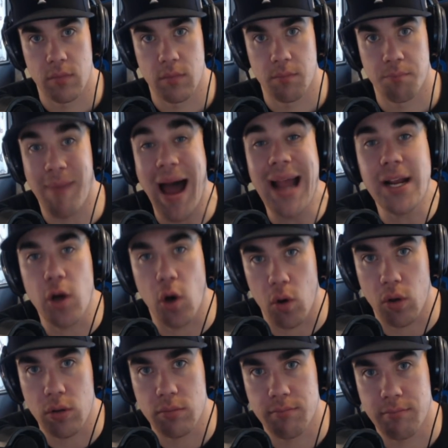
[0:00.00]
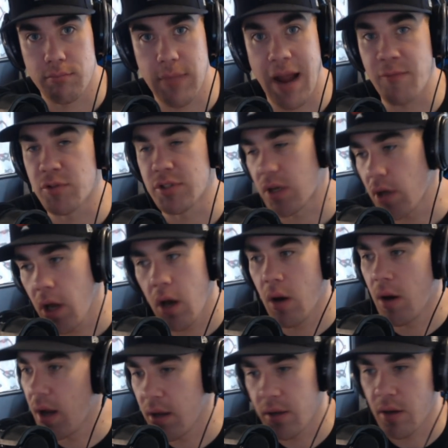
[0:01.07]
my goal, everyone's like, oh,
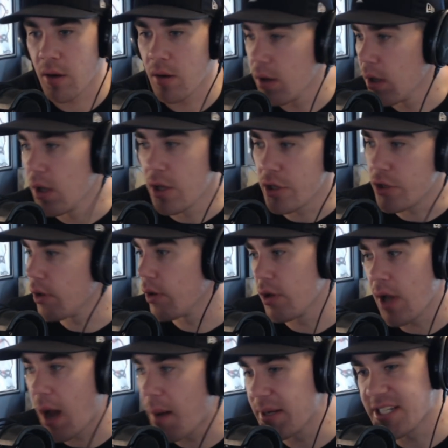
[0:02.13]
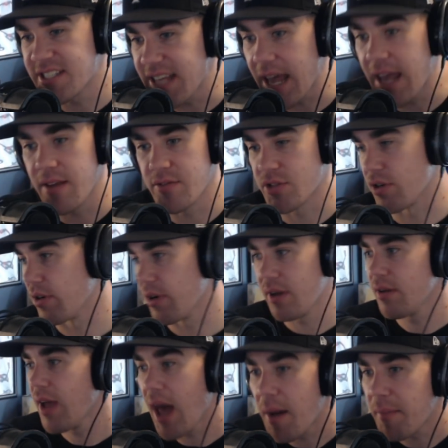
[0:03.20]
uh, you know, you how many saves
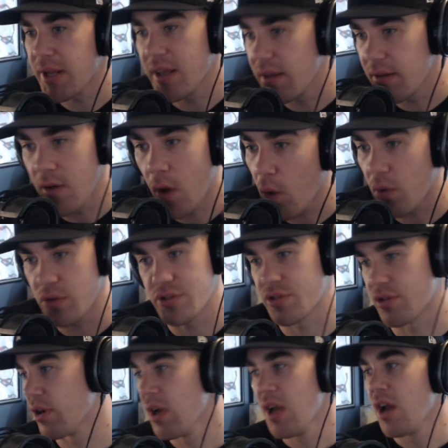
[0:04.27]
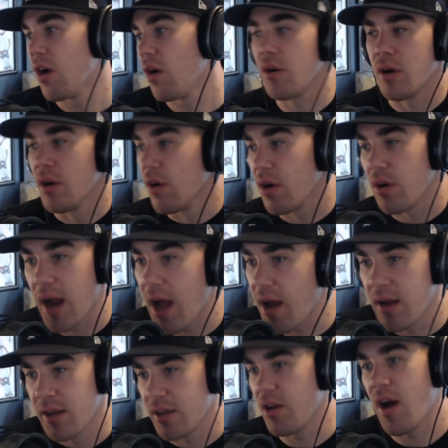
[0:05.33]
or uh, how many holds or or or how,
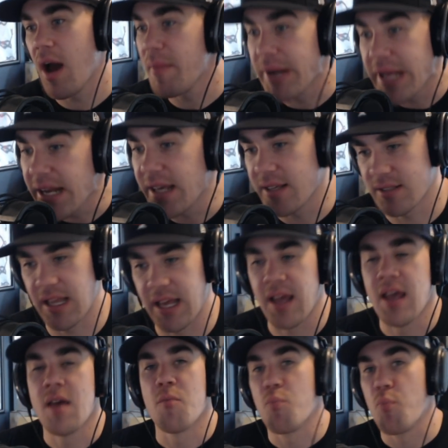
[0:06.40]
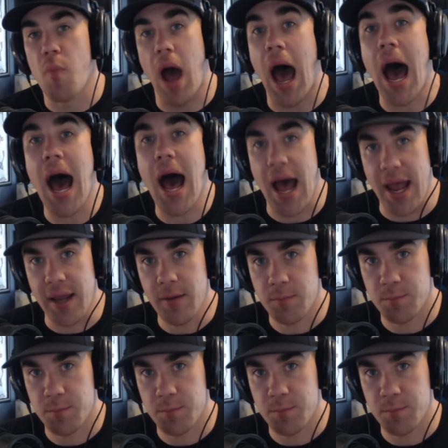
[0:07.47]
you know, how many innings like I